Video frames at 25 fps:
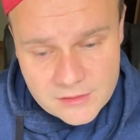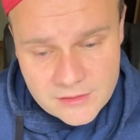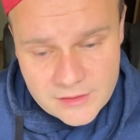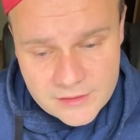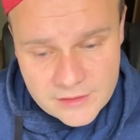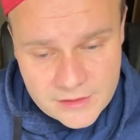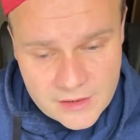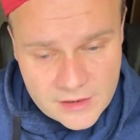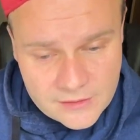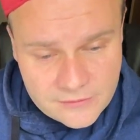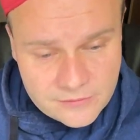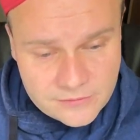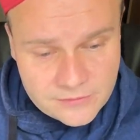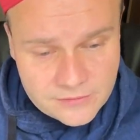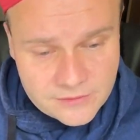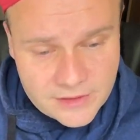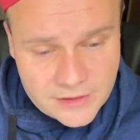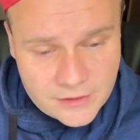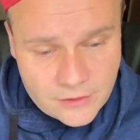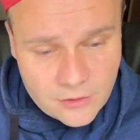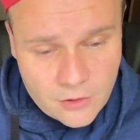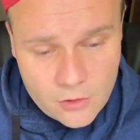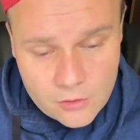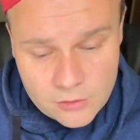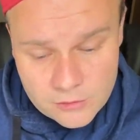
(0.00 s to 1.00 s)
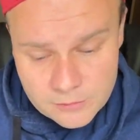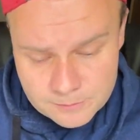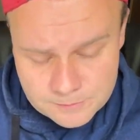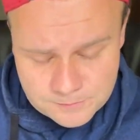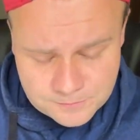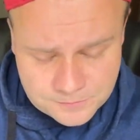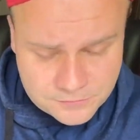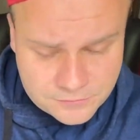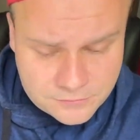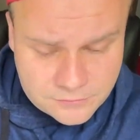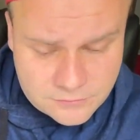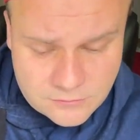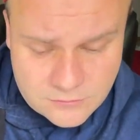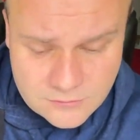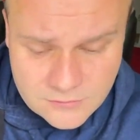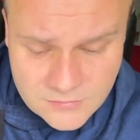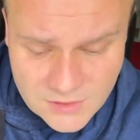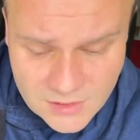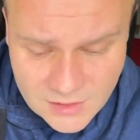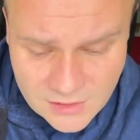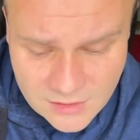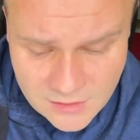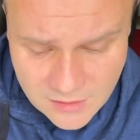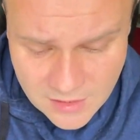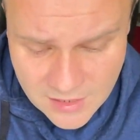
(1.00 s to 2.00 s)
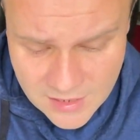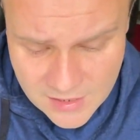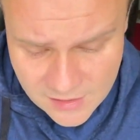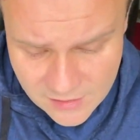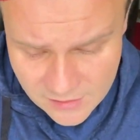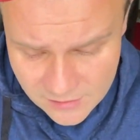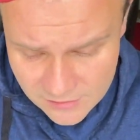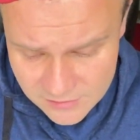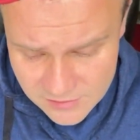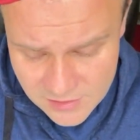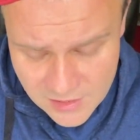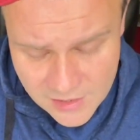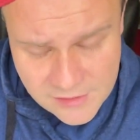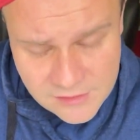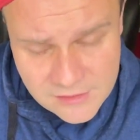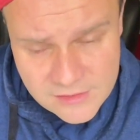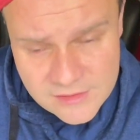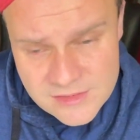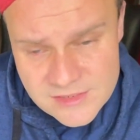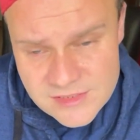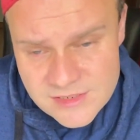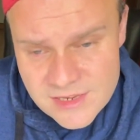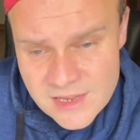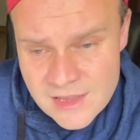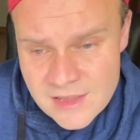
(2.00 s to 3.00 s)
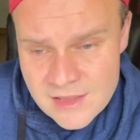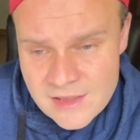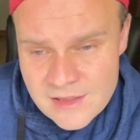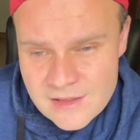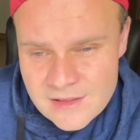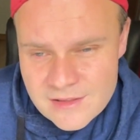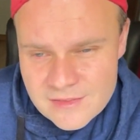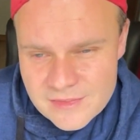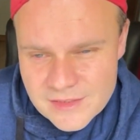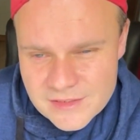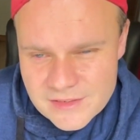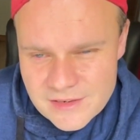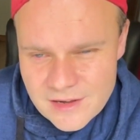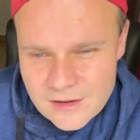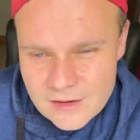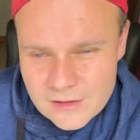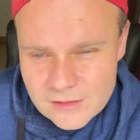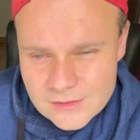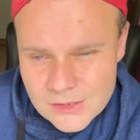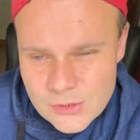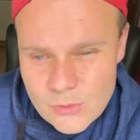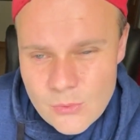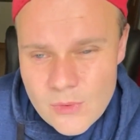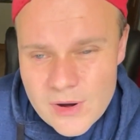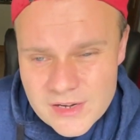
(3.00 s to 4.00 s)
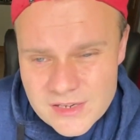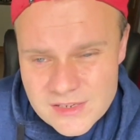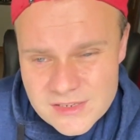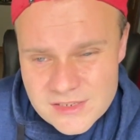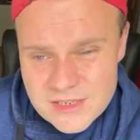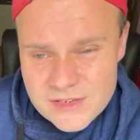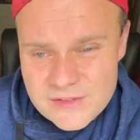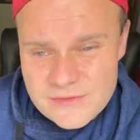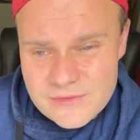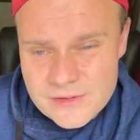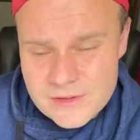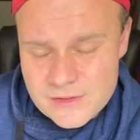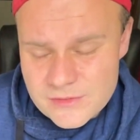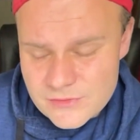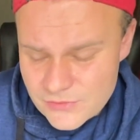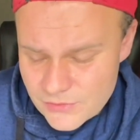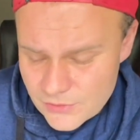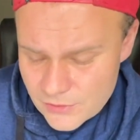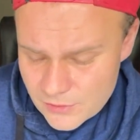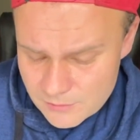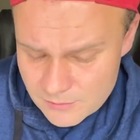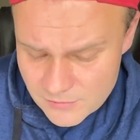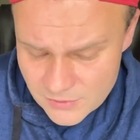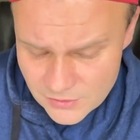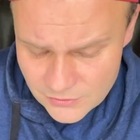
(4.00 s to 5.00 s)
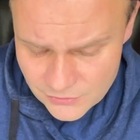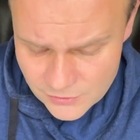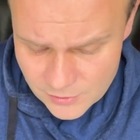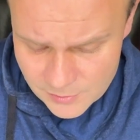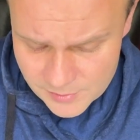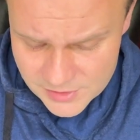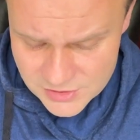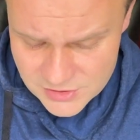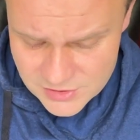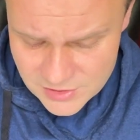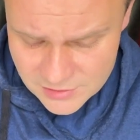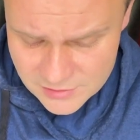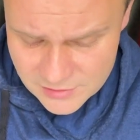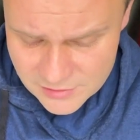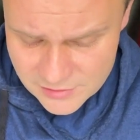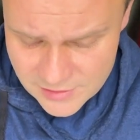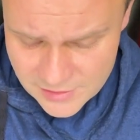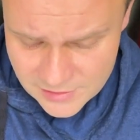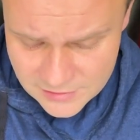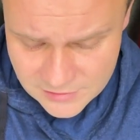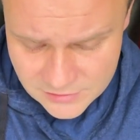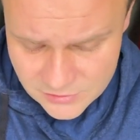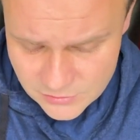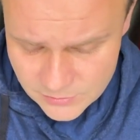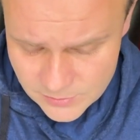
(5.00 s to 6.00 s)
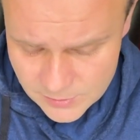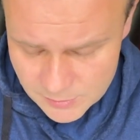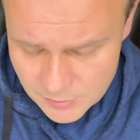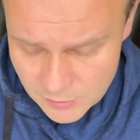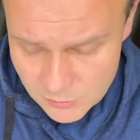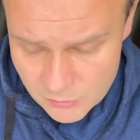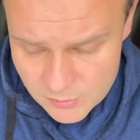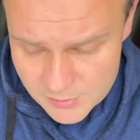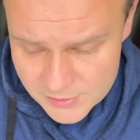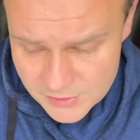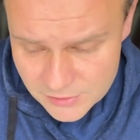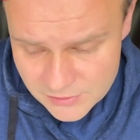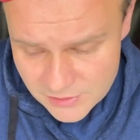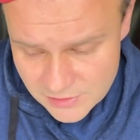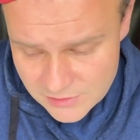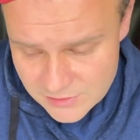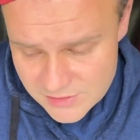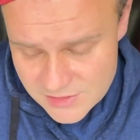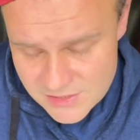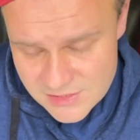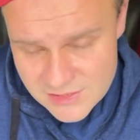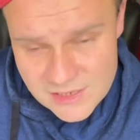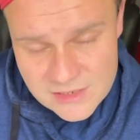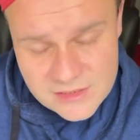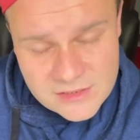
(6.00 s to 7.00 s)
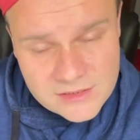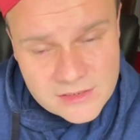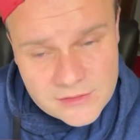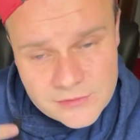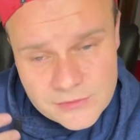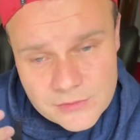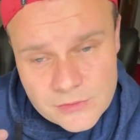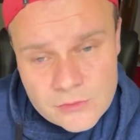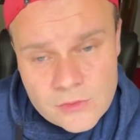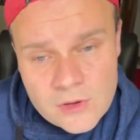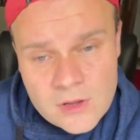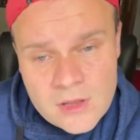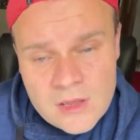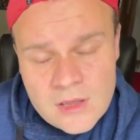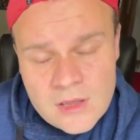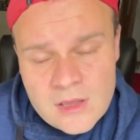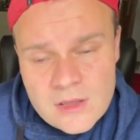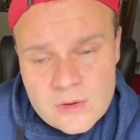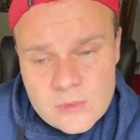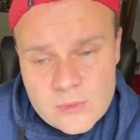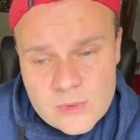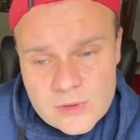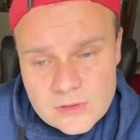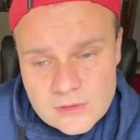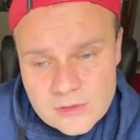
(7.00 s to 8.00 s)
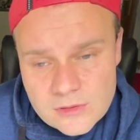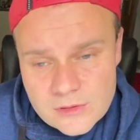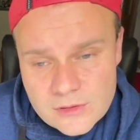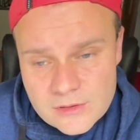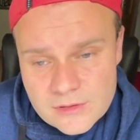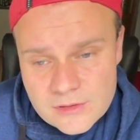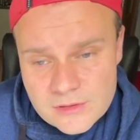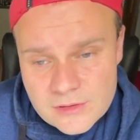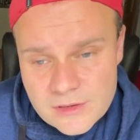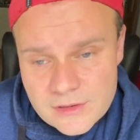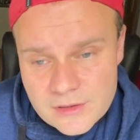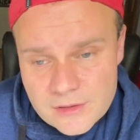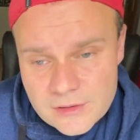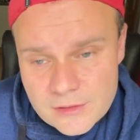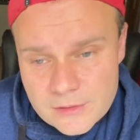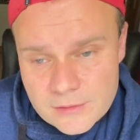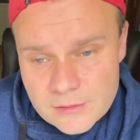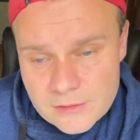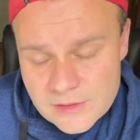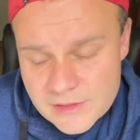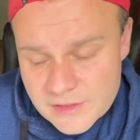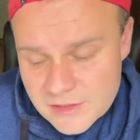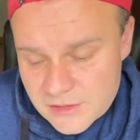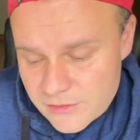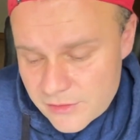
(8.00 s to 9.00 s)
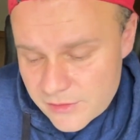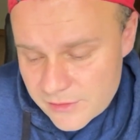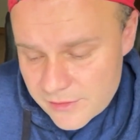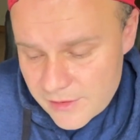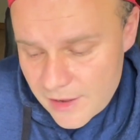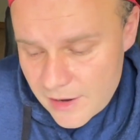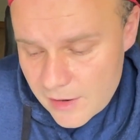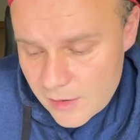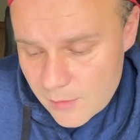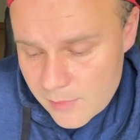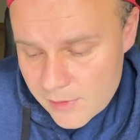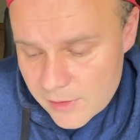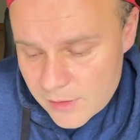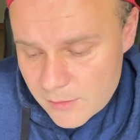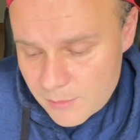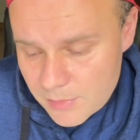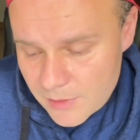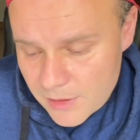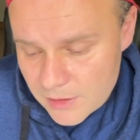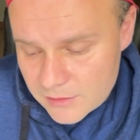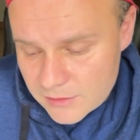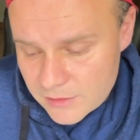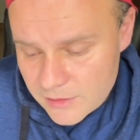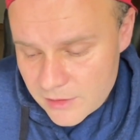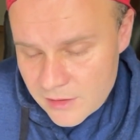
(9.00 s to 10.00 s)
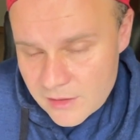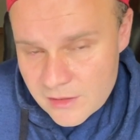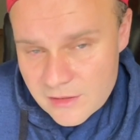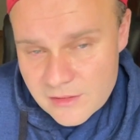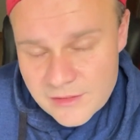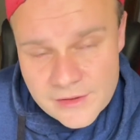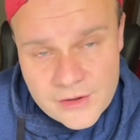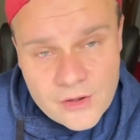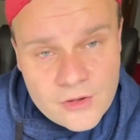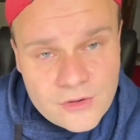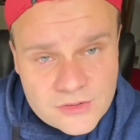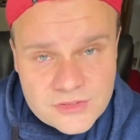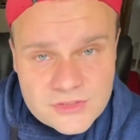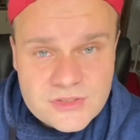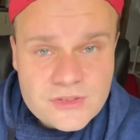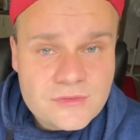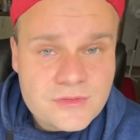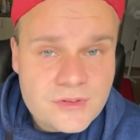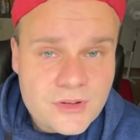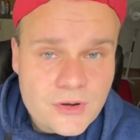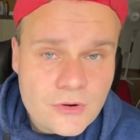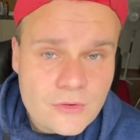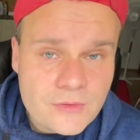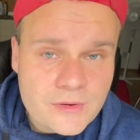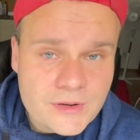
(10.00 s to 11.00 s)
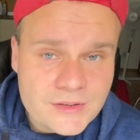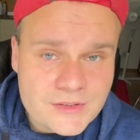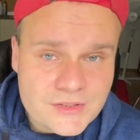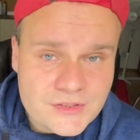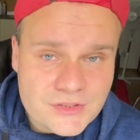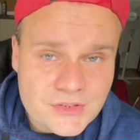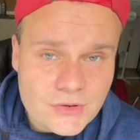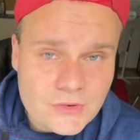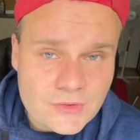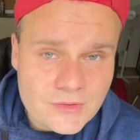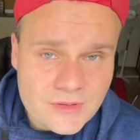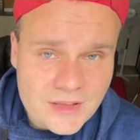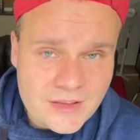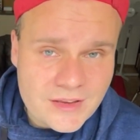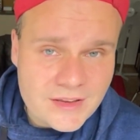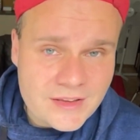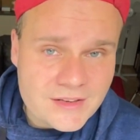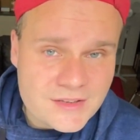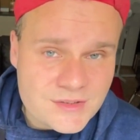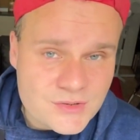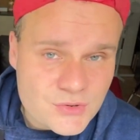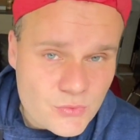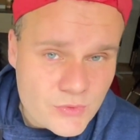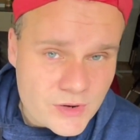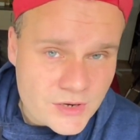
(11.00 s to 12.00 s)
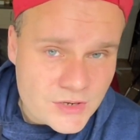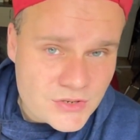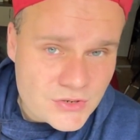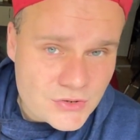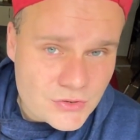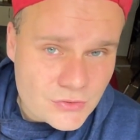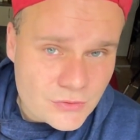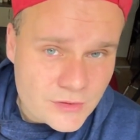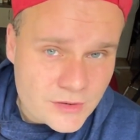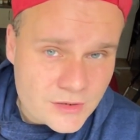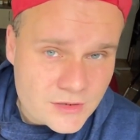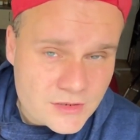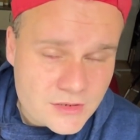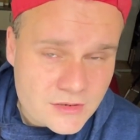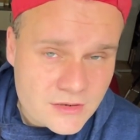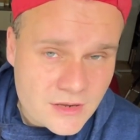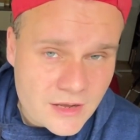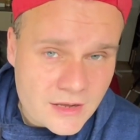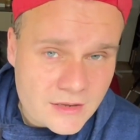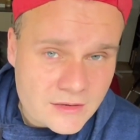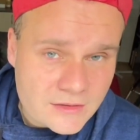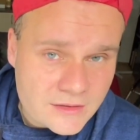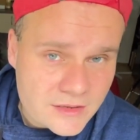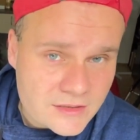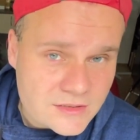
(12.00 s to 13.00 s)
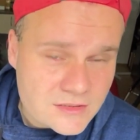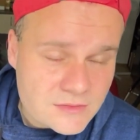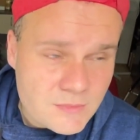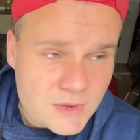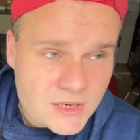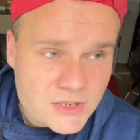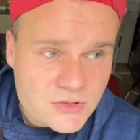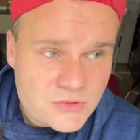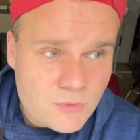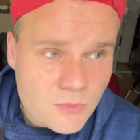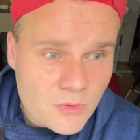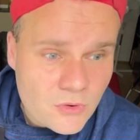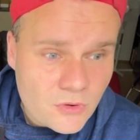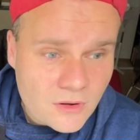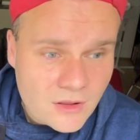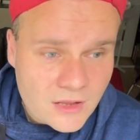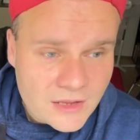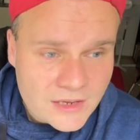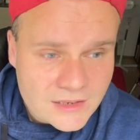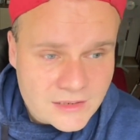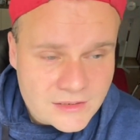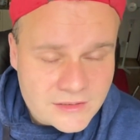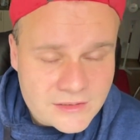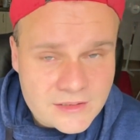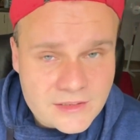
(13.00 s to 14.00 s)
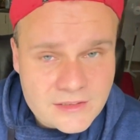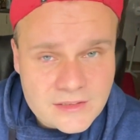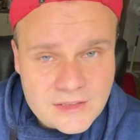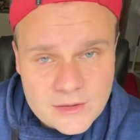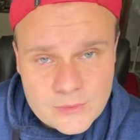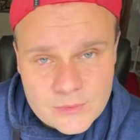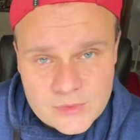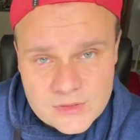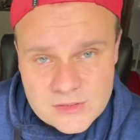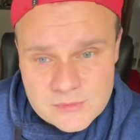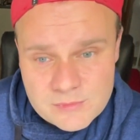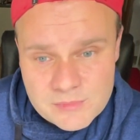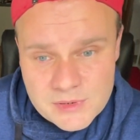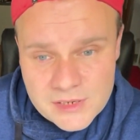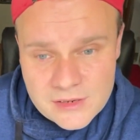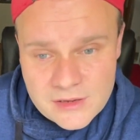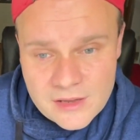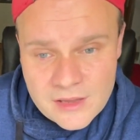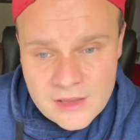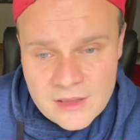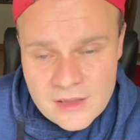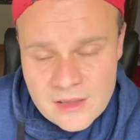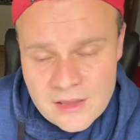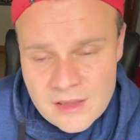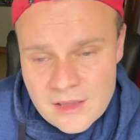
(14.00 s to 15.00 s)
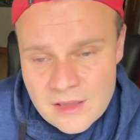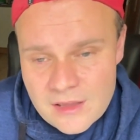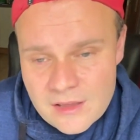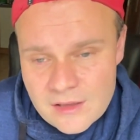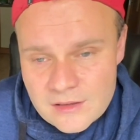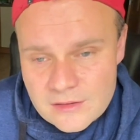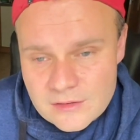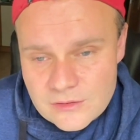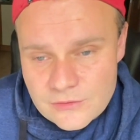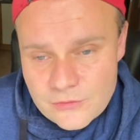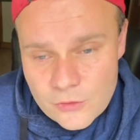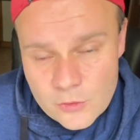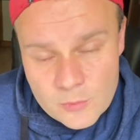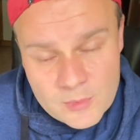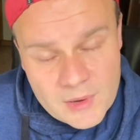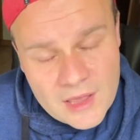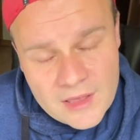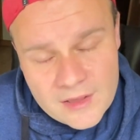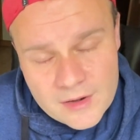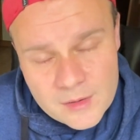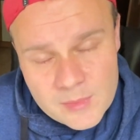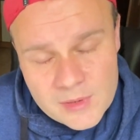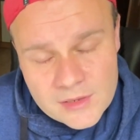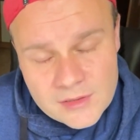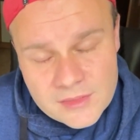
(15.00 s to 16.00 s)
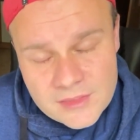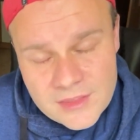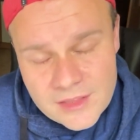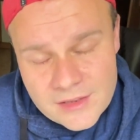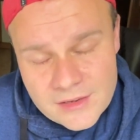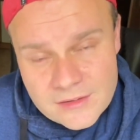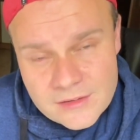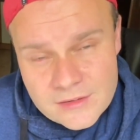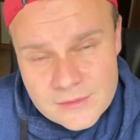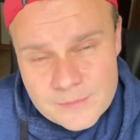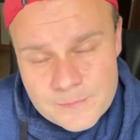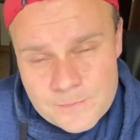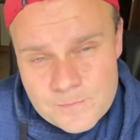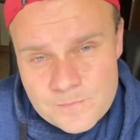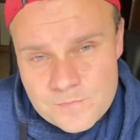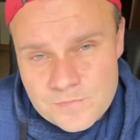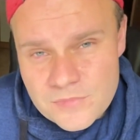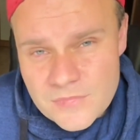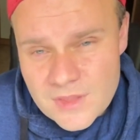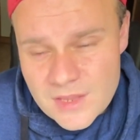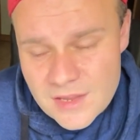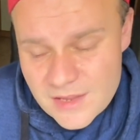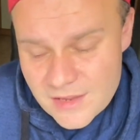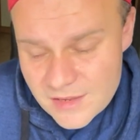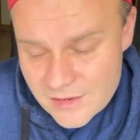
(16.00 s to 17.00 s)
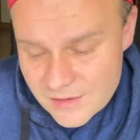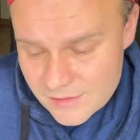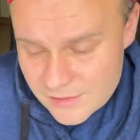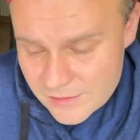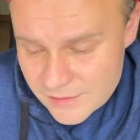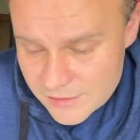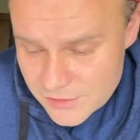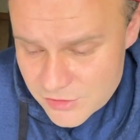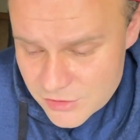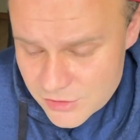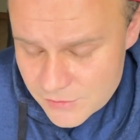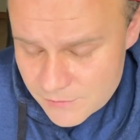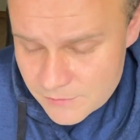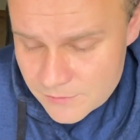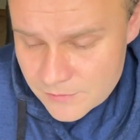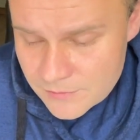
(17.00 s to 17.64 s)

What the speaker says: They have their own dialects that are quite different from each other, and you will probably not understand it if you will learn the literary Arabic, but they also know it, so they can switch to it, and it's much more likely that they will speak the formal Arabic than English.